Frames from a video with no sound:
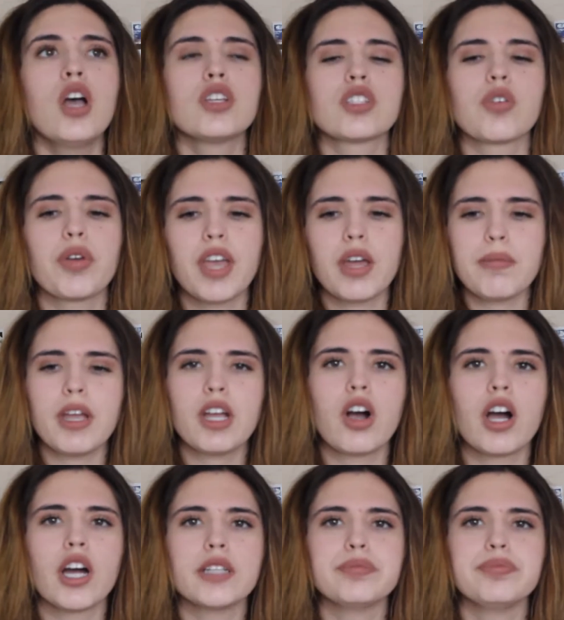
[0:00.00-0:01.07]
So we get in my
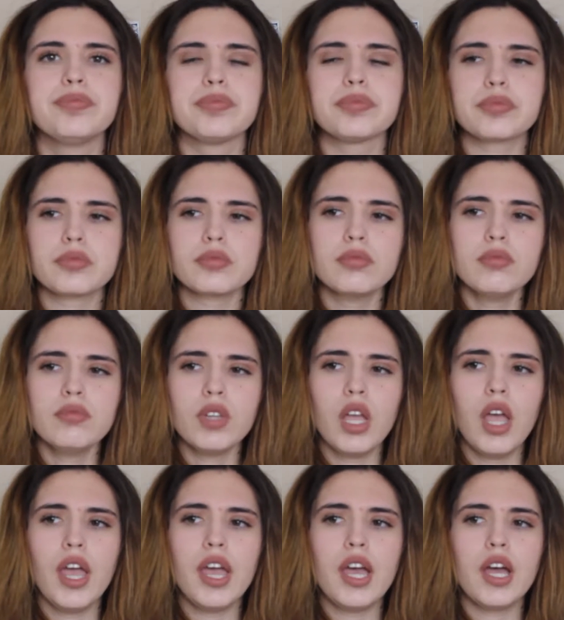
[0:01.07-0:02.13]
car,
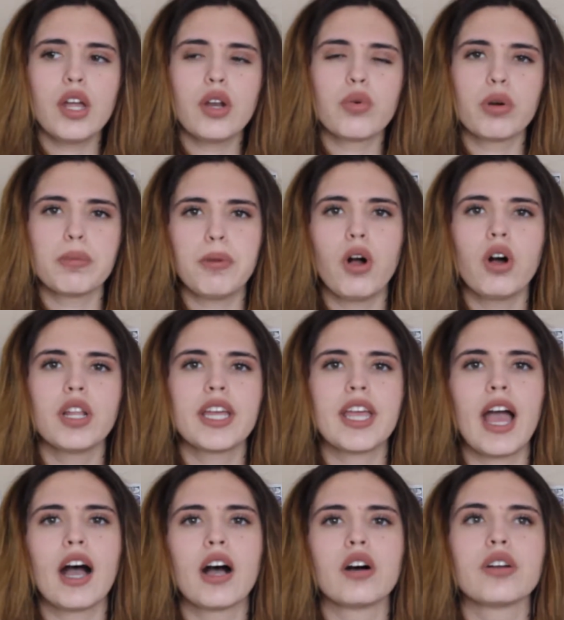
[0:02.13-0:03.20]
and we're pulling
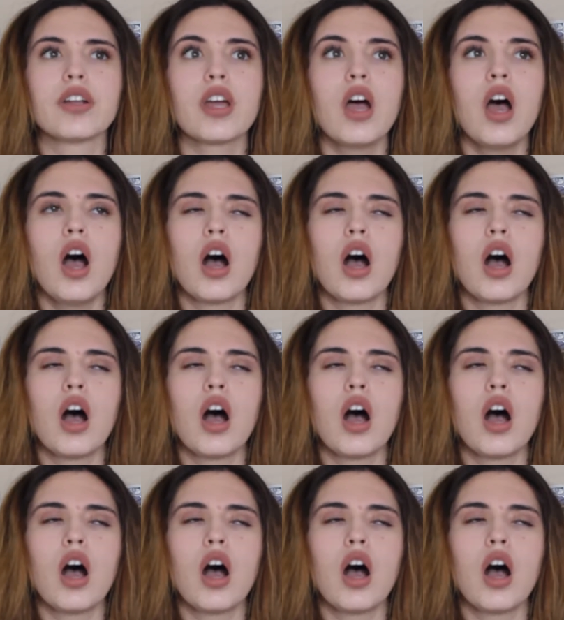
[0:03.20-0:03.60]
out